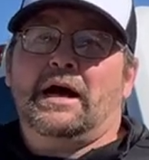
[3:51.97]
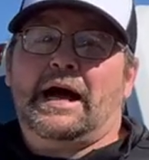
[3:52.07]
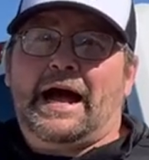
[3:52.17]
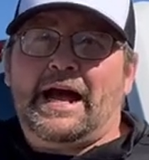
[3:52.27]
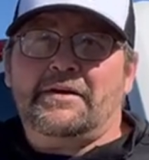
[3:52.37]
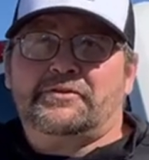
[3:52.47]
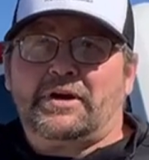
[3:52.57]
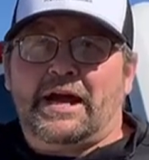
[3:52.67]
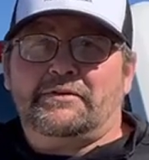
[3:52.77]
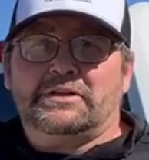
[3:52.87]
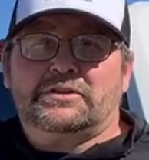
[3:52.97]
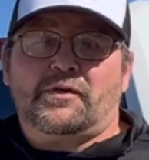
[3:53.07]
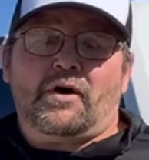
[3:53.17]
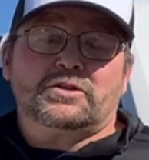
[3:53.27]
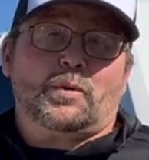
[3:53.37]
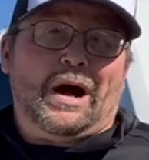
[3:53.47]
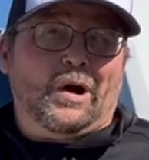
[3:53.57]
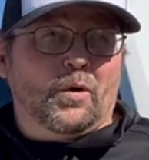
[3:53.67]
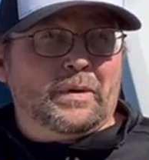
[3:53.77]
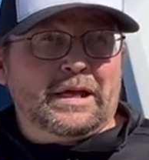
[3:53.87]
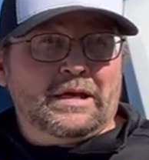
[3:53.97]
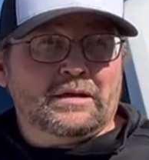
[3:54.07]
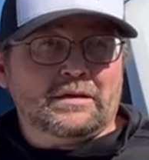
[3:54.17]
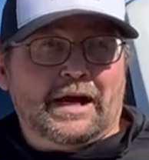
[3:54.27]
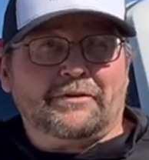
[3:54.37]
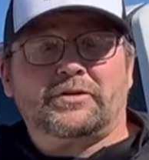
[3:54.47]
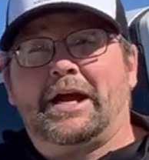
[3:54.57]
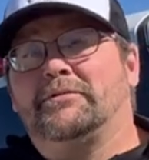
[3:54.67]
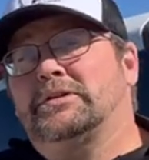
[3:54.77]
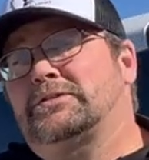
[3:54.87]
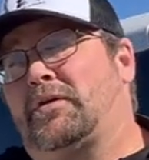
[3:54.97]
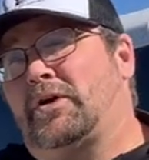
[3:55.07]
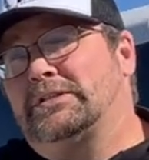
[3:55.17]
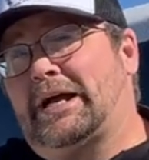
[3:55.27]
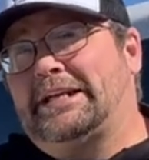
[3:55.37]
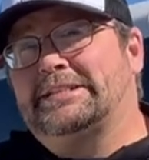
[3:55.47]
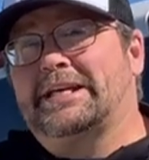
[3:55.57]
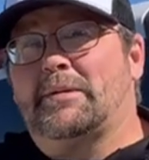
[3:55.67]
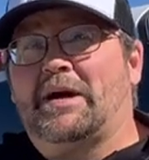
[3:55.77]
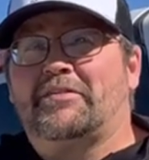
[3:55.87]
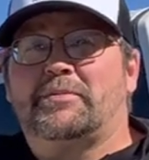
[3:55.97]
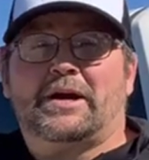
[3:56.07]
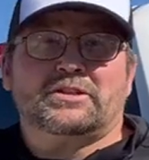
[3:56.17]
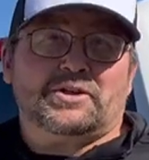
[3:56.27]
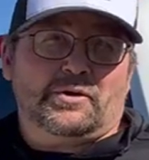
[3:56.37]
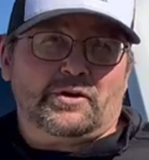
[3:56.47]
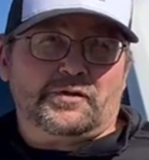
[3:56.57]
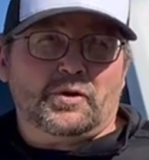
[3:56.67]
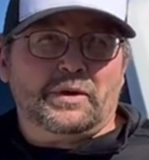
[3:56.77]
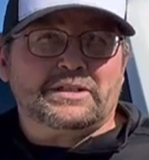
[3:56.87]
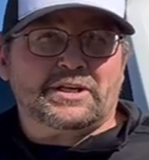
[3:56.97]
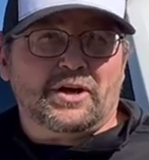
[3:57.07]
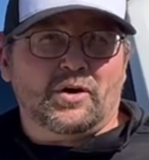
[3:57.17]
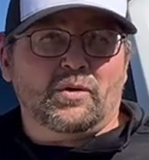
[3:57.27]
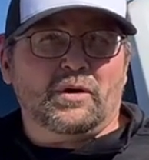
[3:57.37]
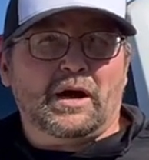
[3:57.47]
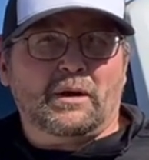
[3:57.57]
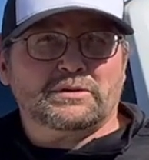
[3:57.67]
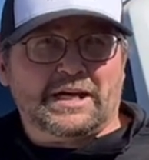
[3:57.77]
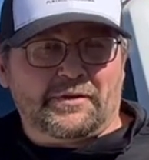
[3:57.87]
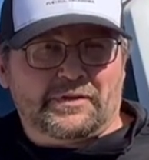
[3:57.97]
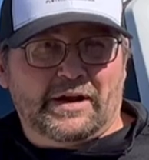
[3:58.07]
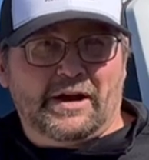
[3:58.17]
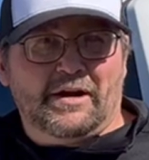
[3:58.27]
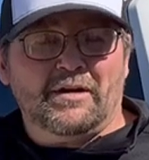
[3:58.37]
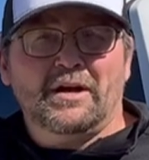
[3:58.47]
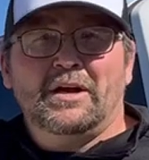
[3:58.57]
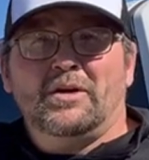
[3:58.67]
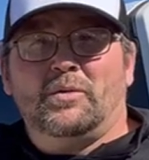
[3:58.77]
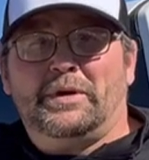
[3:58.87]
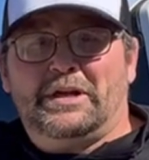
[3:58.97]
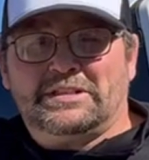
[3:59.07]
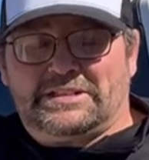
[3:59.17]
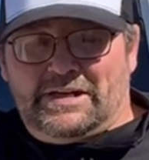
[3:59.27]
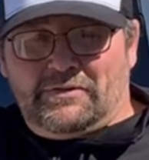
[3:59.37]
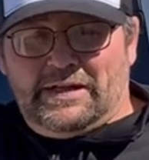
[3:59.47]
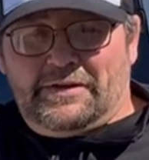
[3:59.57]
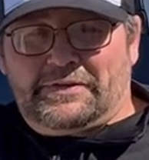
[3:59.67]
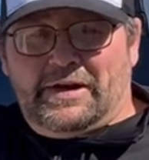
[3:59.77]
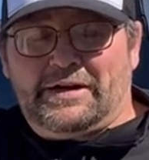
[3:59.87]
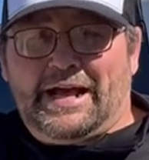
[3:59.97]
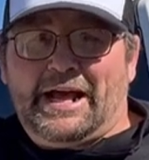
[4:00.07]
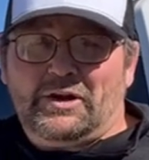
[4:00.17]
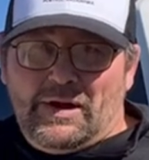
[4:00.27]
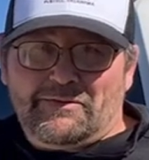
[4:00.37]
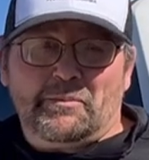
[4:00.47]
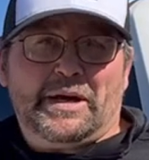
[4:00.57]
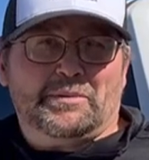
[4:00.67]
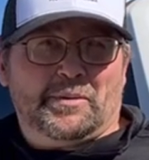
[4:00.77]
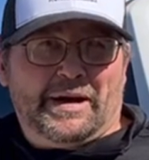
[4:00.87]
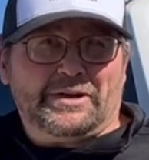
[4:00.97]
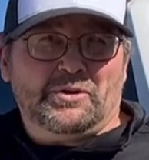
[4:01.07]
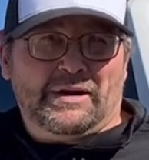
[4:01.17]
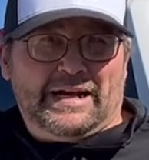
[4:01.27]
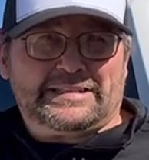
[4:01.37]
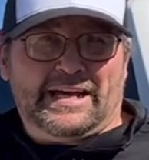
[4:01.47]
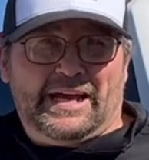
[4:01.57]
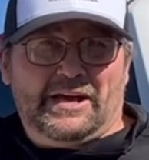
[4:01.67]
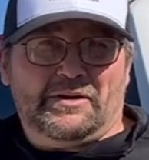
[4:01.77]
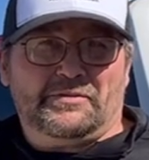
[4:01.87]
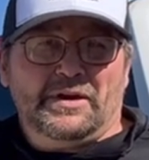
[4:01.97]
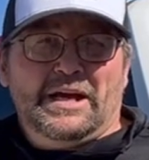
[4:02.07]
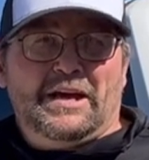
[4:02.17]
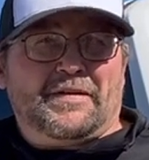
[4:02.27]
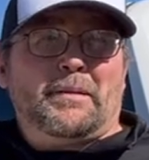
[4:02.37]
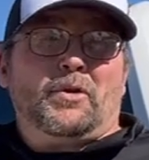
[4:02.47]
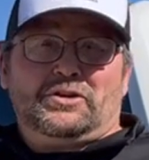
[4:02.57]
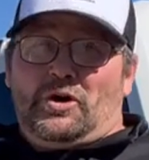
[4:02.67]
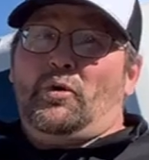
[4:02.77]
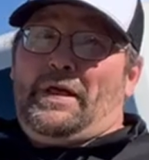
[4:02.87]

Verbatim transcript: I have traveled as far as Wyoming. Mm-hmm. I traveled as far as I just got back from Arizona a few weeks ago. Oh wow, I was out cool. there. We done several out there. Now I do have a minimum. I do like to have. If I'm gonna go